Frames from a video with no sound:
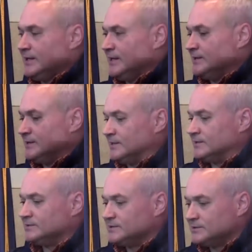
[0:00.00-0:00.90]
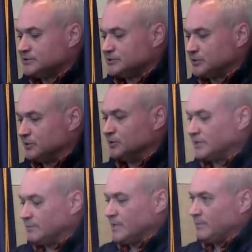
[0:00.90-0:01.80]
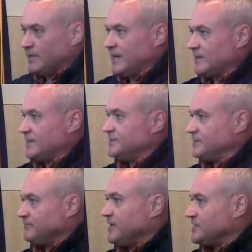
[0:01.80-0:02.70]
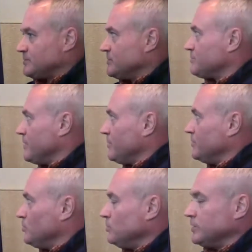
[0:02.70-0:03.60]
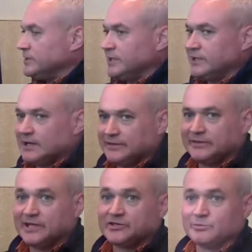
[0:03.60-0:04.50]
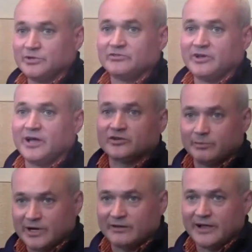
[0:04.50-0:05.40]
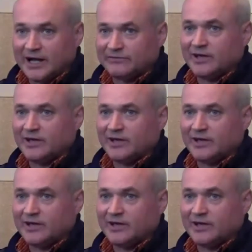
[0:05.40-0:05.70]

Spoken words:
and took a look at maybe how to identify some of this buried oil, and I think that's some good science come out of that.